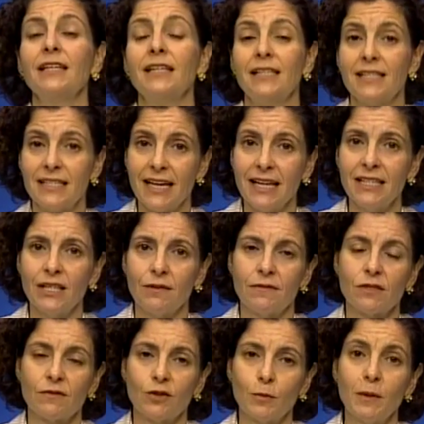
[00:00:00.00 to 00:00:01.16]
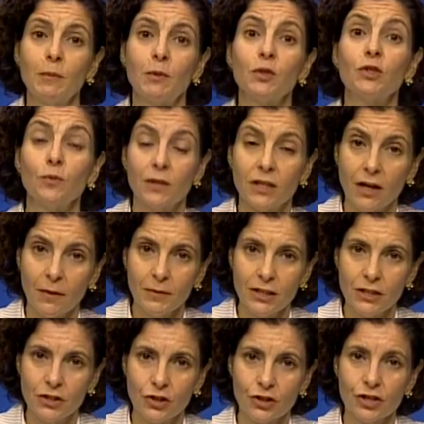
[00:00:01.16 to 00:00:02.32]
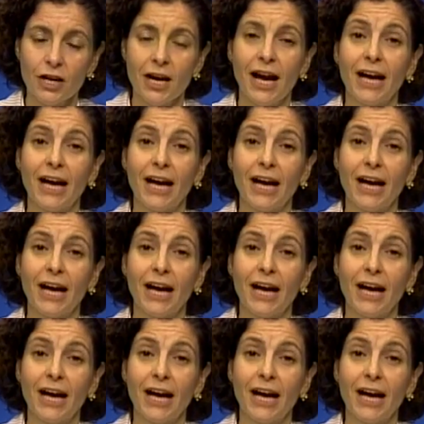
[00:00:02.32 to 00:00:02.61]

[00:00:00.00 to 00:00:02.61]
the incentives for people to become teachers